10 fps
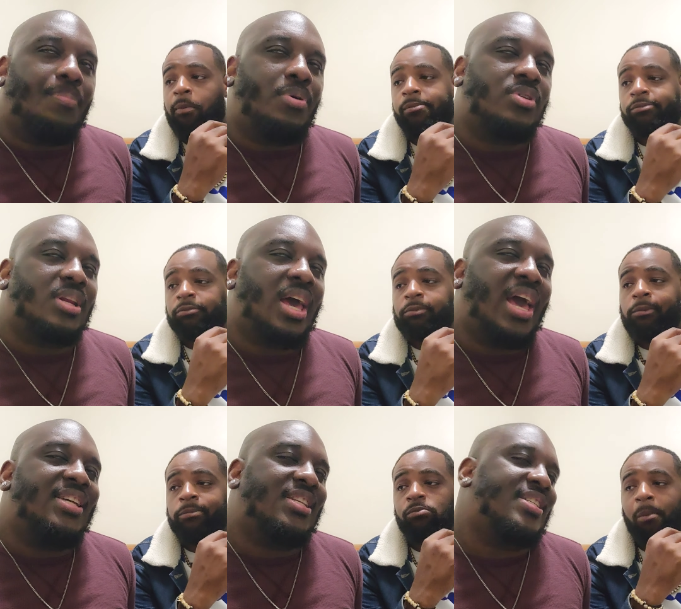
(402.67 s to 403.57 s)
Speaker 1: person that
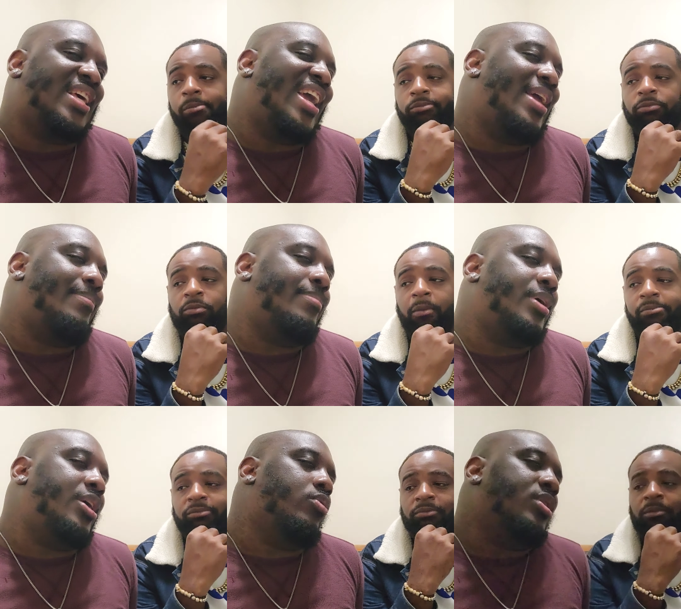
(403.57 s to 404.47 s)
has the same
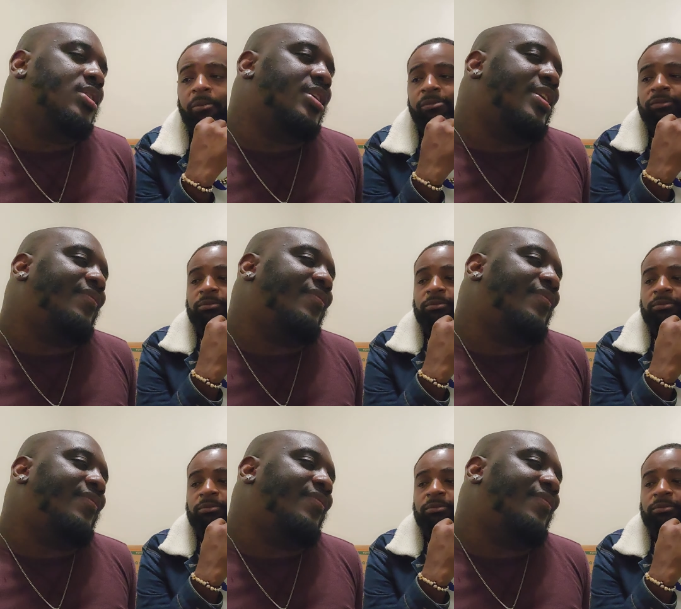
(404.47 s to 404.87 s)
illness, it